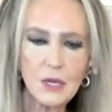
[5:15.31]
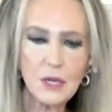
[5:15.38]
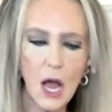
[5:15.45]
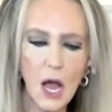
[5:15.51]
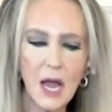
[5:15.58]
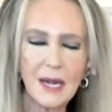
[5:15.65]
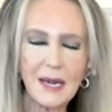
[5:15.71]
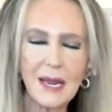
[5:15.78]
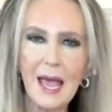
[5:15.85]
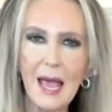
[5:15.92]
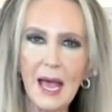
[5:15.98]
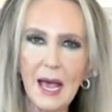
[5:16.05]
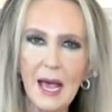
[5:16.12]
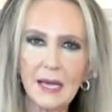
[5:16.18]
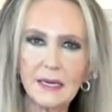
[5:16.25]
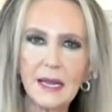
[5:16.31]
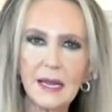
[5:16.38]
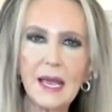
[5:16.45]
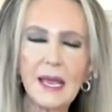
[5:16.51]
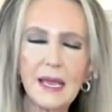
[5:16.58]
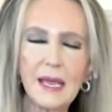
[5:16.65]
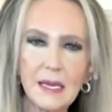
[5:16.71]
not add
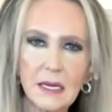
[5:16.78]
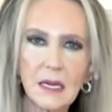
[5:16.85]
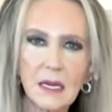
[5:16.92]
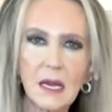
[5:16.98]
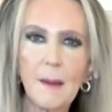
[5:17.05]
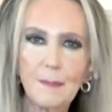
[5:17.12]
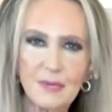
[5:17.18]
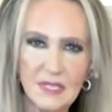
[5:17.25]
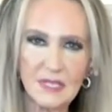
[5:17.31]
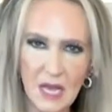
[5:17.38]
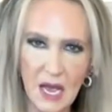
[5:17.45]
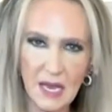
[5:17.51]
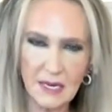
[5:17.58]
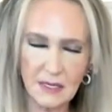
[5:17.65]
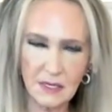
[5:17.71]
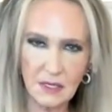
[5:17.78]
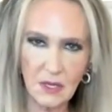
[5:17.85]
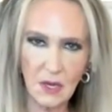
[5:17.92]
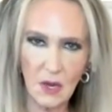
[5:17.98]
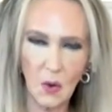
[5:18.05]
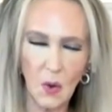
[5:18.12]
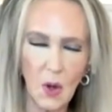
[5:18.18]
a cup size,
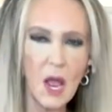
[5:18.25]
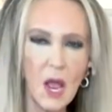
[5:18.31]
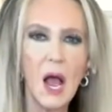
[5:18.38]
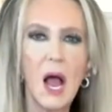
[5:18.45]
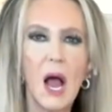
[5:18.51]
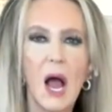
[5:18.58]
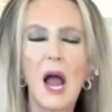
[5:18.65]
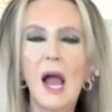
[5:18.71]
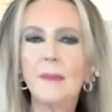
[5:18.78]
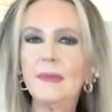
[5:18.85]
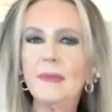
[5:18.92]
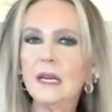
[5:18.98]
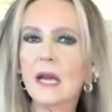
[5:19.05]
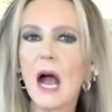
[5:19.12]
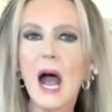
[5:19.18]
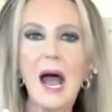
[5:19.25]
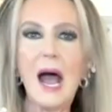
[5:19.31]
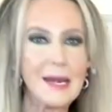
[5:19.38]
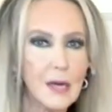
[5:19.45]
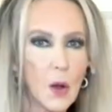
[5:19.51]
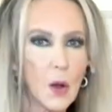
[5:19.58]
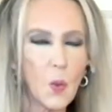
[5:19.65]
though. I mean,
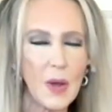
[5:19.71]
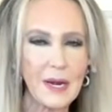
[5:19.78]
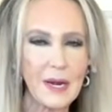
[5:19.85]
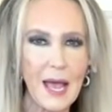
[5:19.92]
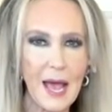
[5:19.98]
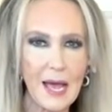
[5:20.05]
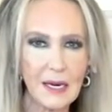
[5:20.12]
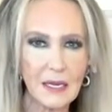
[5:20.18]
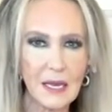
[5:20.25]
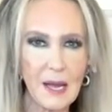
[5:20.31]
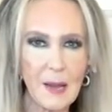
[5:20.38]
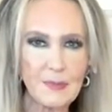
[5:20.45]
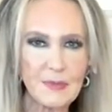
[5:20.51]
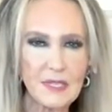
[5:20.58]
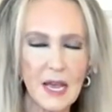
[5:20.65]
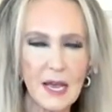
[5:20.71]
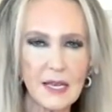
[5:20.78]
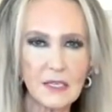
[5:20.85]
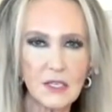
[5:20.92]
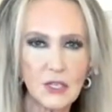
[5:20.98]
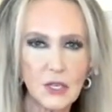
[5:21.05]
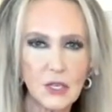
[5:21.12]
I don't want to add a cup
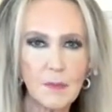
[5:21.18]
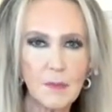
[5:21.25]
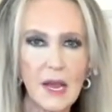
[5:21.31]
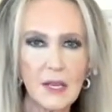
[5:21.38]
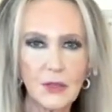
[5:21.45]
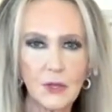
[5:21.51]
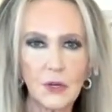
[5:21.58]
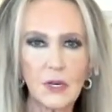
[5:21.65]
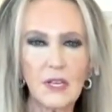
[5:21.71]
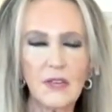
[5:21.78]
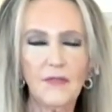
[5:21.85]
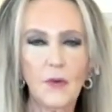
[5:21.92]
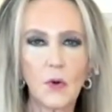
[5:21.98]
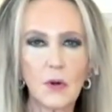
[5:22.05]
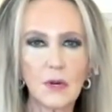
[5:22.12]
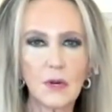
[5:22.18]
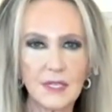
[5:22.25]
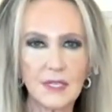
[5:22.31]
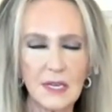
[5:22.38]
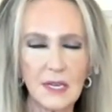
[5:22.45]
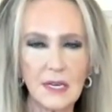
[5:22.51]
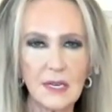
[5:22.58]
size to my
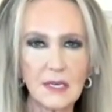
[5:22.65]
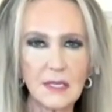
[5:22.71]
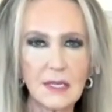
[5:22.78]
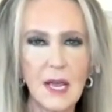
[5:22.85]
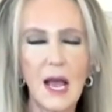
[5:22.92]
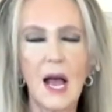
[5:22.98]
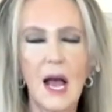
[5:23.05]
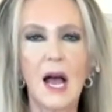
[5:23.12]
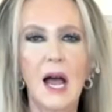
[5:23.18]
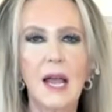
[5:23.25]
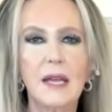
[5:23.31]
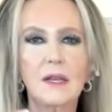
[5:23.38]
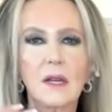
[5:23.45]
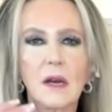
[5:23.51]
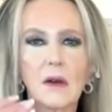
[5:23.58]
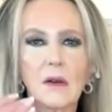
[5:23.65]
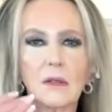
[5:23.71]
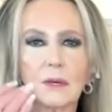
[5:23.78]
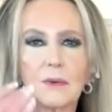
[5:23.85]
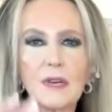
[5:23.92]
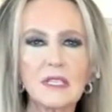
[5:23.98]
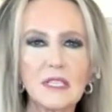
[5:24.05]
34Cs. I know
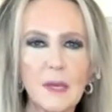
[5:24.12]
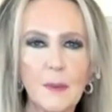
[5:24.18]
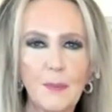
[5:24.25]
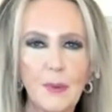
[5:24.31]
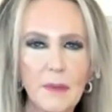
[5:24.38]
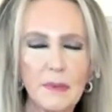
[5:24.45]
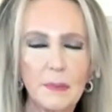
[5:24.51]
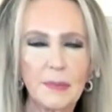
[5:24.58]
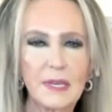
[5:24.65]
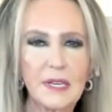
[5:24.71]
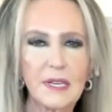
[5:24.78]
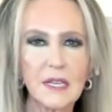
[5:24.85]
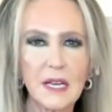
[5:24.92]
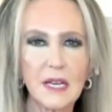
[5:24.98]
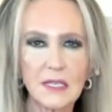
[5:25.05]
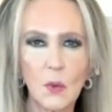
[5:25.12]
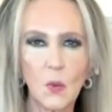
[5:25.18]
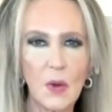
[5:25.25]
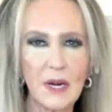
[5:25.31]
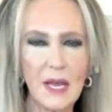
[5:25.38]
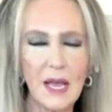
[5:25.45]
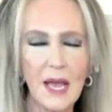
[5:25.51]
Larissa probably doesn't
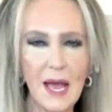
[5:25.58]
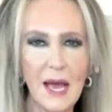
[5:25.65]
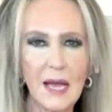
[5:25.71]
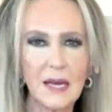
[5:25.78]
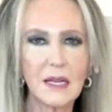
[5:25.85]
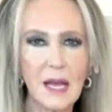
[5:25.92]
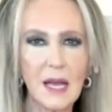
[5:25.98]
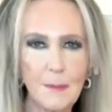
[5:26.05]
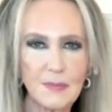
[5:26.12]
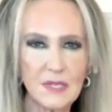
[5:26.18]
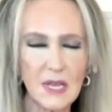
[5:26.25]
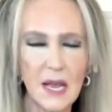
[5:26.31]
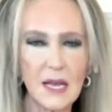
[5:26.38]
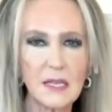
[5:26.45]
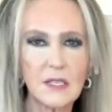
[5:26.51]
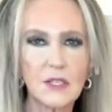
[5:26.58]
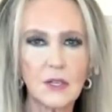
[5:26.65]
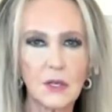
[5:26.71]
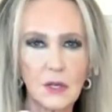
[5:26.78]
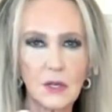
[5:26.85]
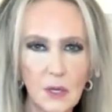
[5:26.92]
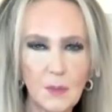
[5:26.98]
want to add a cup size
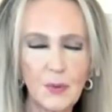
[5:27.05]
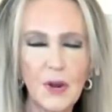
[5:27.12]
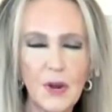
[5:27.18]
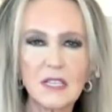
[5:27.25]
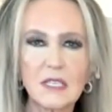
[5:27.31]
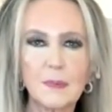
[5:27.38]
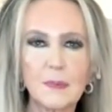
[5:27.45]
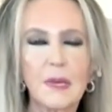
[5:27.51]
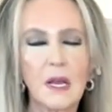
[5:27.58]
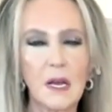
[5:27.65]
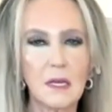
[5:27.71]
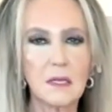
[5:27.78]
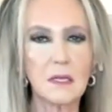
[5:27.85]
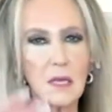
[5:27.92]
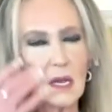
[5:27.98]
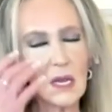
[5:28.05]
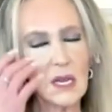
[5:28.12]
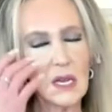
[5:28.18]
to her breasts because,